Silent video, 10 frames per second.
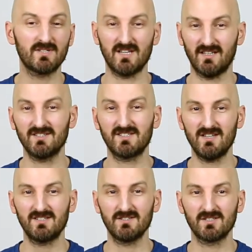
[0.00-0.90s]
second
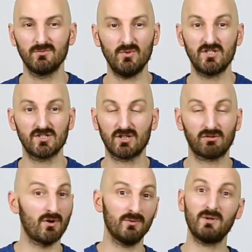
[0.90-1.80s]
sentence. We just
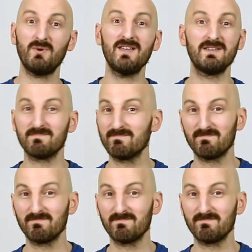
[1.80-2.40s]
throw it away.